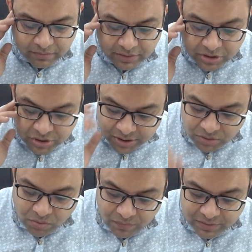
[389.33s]

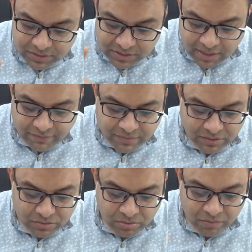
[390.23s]
injuring no one,
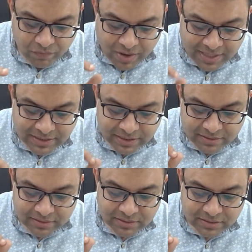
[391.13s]
self-control, wise
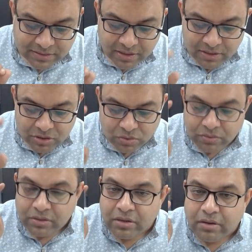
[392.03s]
enters the...
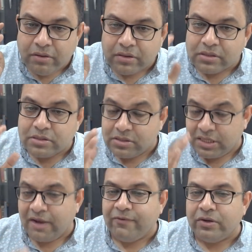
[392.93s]
So
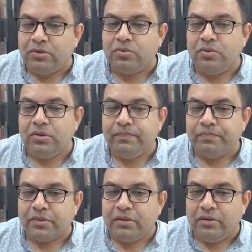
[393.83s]
self-control,
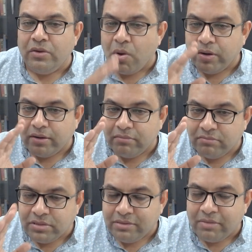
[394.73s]
not
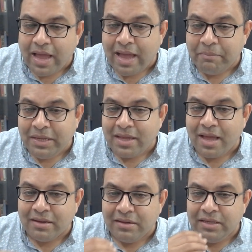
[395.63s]
being
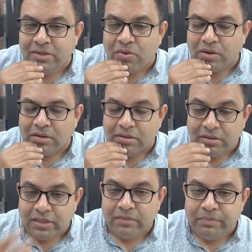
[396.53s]
angry, not
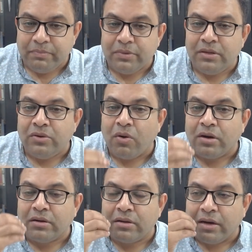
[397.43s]
hurting people,
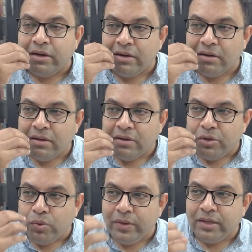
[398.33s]
not con
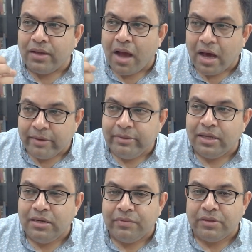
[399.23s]
doing harming
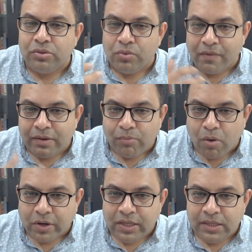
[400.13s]
anyone through our
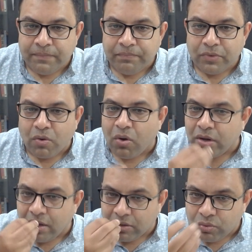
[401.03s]
body
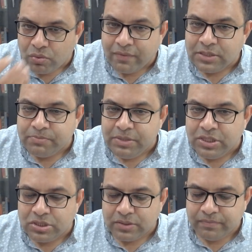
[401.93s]
or through our
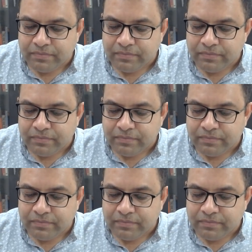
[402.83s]
speech.